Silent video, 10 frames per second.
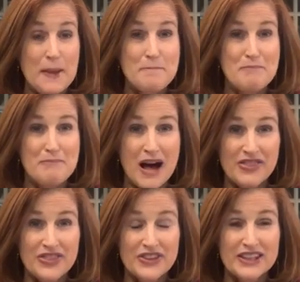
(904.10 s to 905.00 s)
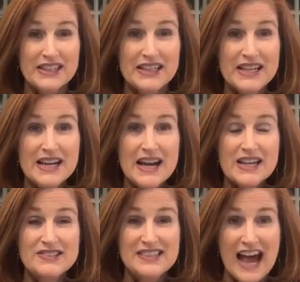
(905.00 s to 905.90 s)
It's a monthly
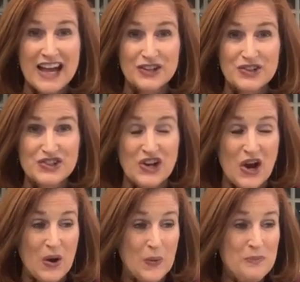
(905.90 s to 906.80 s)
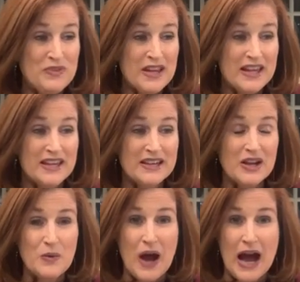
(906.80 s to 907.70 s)
style show.
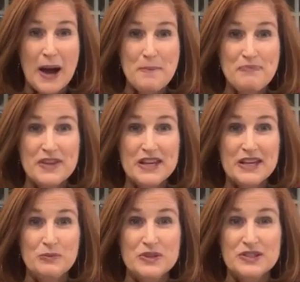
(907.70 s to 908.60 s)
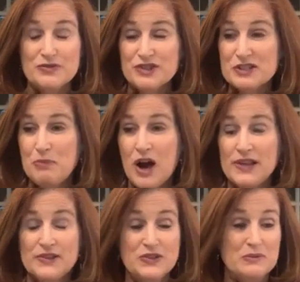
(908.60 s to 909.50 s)
It was in
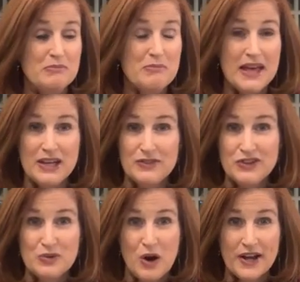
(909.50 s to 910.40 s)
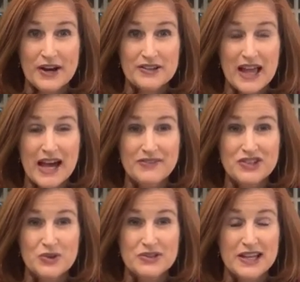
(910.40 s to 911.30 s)
response to many of you on our
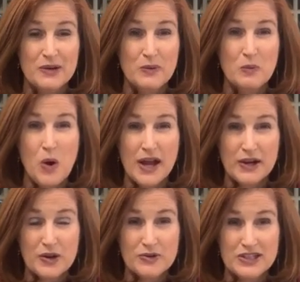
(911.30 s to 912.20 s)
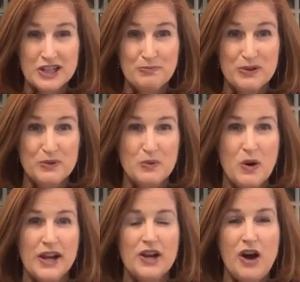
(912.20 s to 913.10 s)
live show saying we want to go deeper.
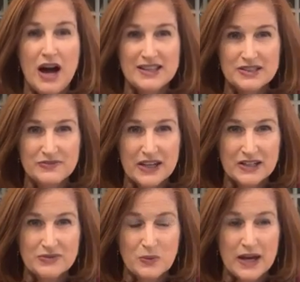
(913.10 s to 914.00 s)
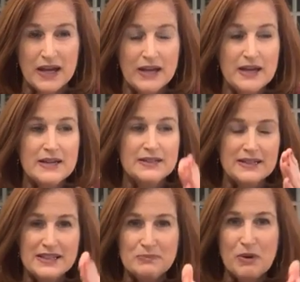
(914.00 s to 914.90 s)
We want a cost-effective way
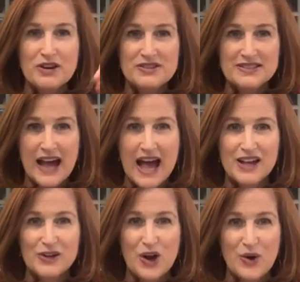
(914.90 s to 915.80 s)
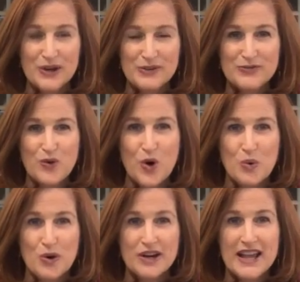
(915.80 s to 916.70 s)
to keep our style going
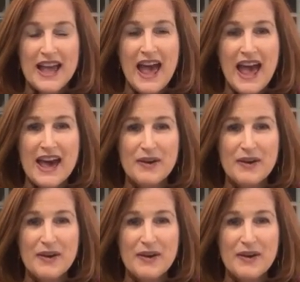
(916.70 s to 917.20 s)
forward.